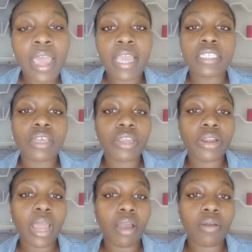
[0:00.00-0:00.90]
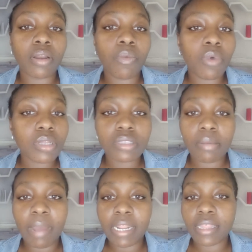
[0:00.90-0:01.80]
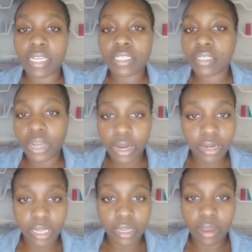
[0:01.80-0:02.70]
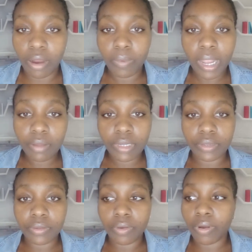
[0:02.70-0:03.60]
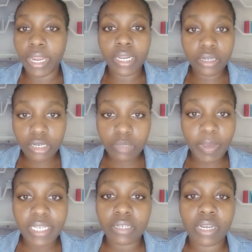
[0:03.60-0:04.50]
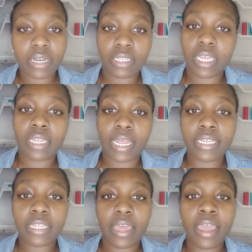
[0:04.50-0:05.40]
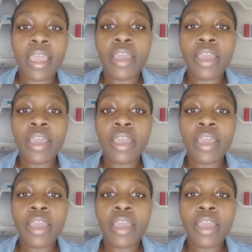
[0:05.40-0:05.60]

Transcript: And so you're not going to want somebody that's dirty around you or in your space or anything like that.